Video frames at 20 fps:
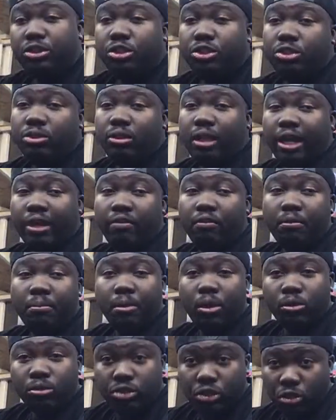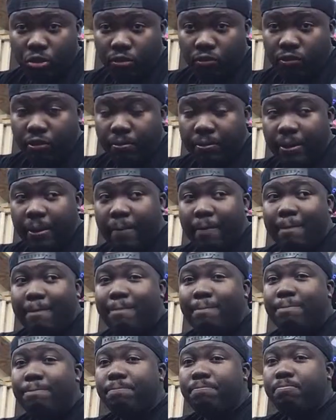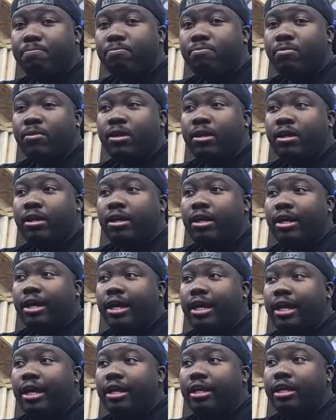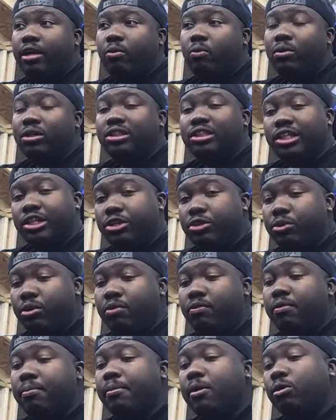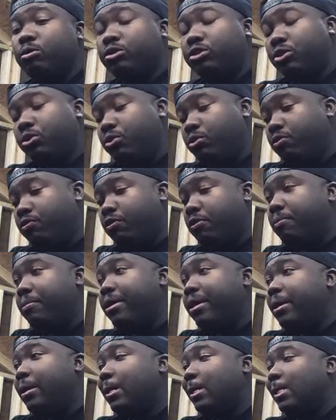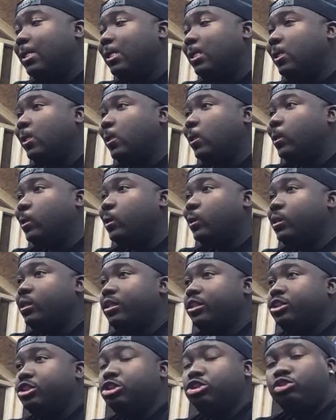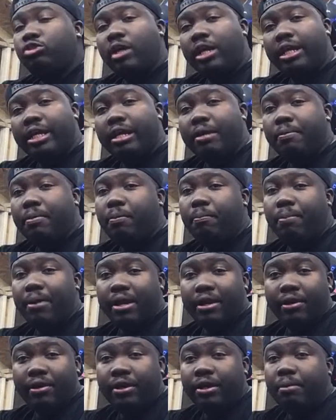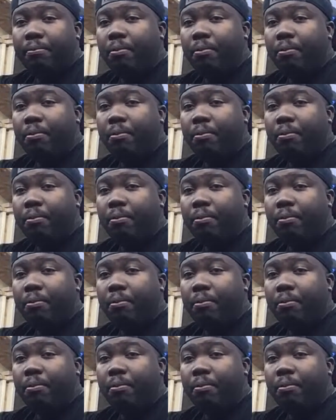to do like a remote tune for me. And once they do a remote tune for me, just try to get me better in the